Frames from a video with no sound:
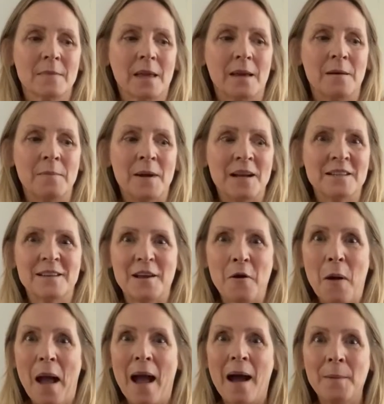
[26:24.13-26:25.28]
Imagine how
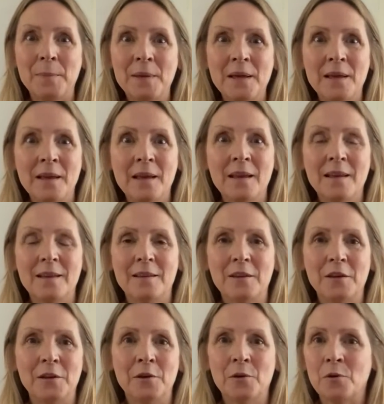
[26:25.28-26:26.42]
happy,
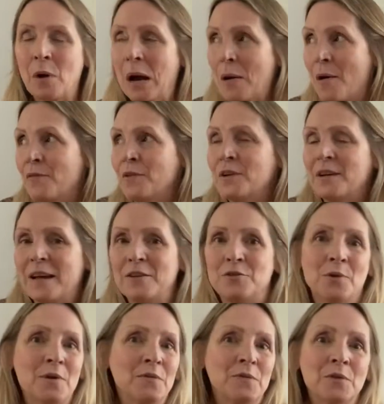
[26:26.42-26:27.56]
however
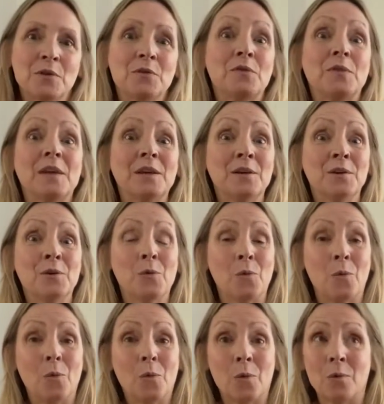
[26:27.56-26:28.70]
joyful you feel,
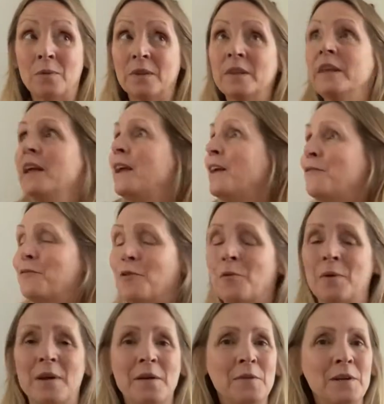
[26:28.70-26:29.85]
or relief, or
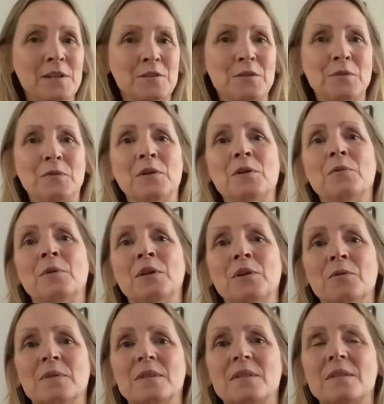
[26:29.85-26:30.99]
whatever it is you feel when you
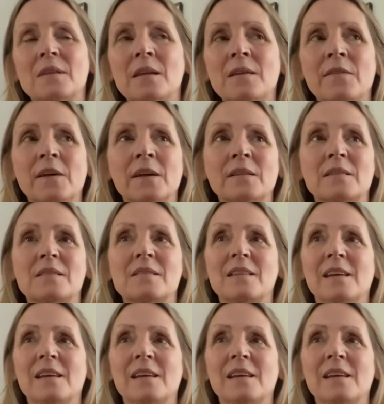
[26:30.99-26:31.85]
receive it.